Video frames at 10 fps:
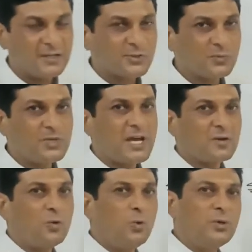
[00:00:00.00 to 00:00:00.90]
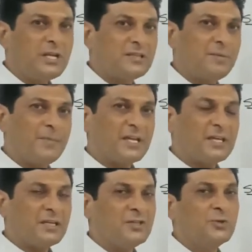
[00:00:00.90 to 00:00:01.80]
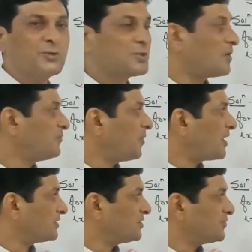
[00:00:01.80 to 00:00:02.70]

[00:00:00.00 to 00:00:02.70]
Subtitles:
So we are only making use of what?